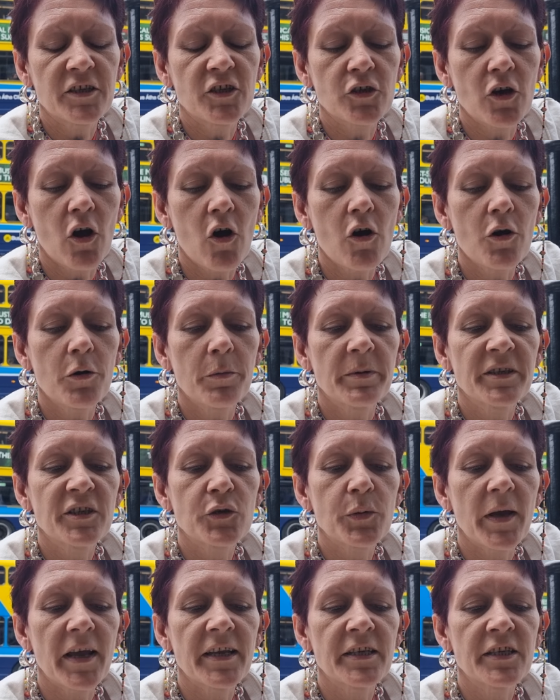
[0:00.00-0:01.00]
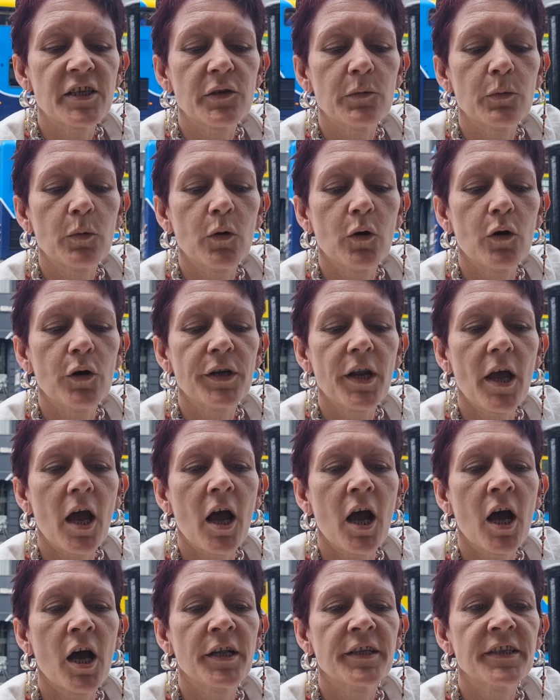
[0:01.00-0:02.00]
daughter was 21
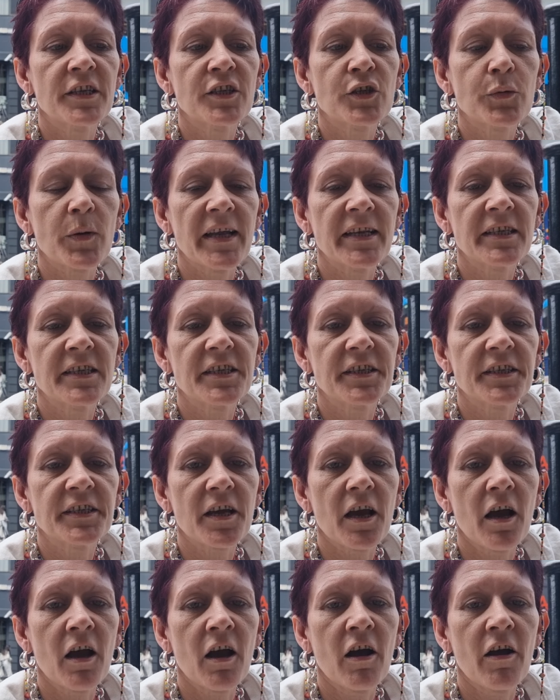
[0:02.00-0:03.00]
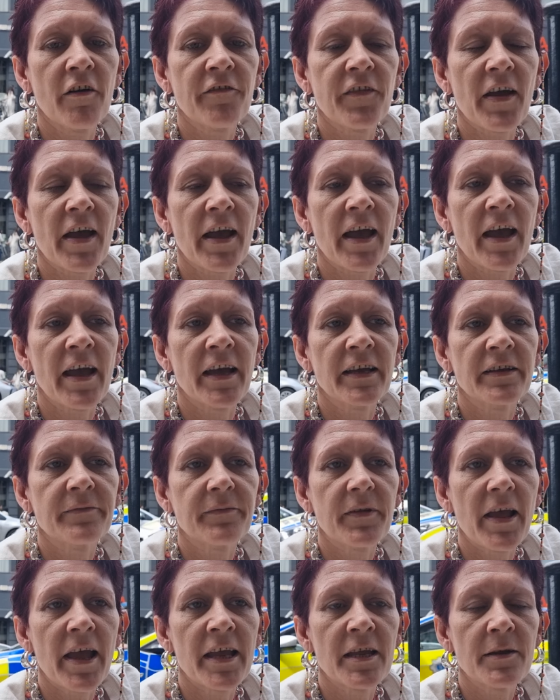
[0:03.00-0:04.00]
on the 20th of
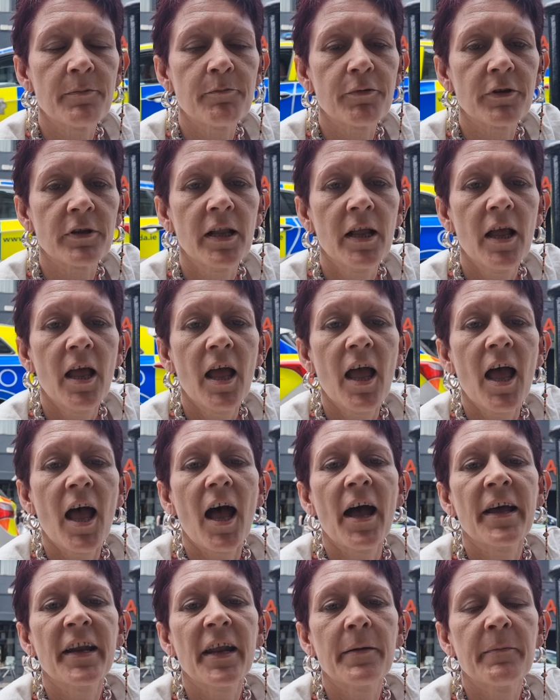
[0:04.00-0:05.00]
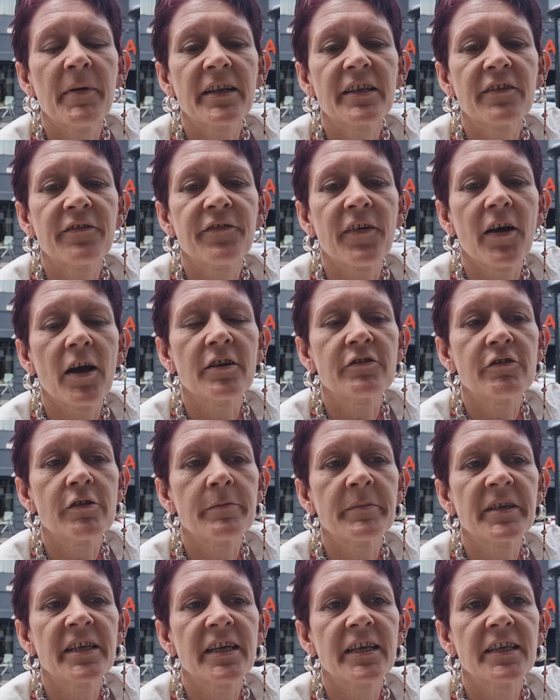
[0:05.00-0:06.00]
uh, April. Yeah. And I met the father
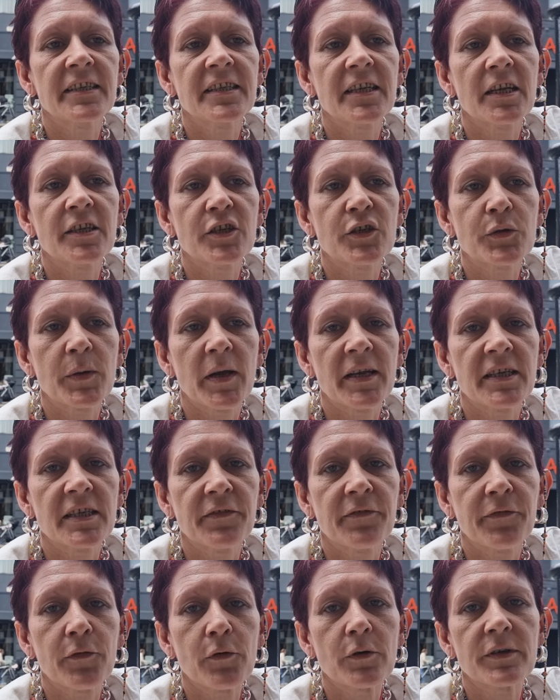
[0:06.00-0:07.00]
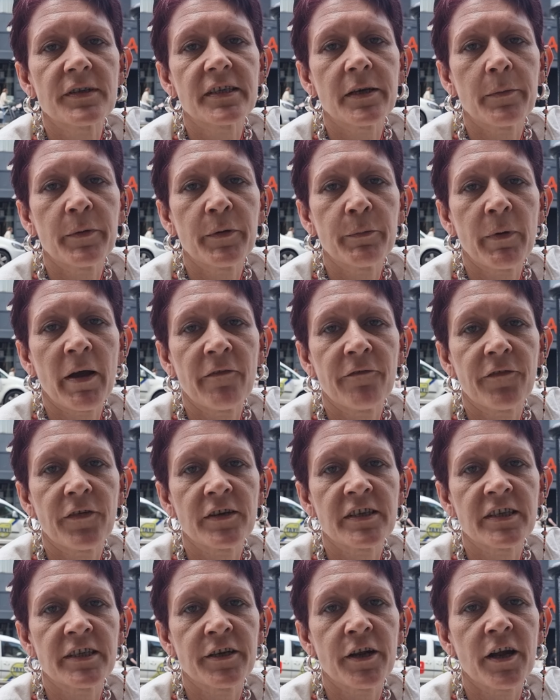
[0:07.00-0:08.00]
and my kids on the 24th and we went
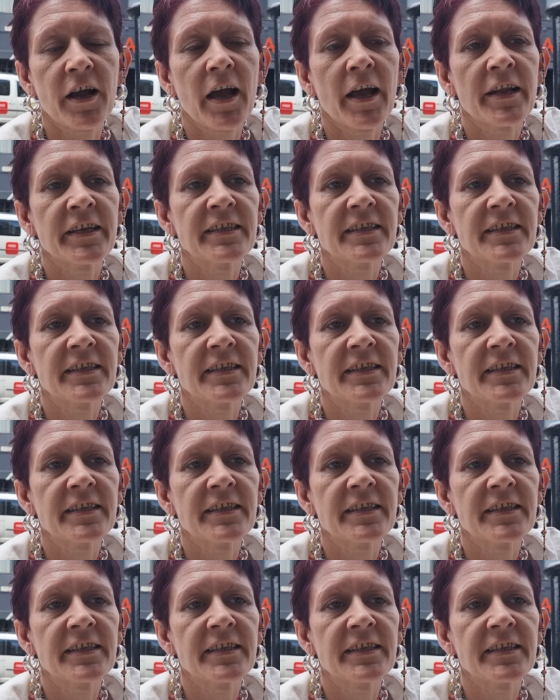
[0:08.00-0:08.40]
for dinner and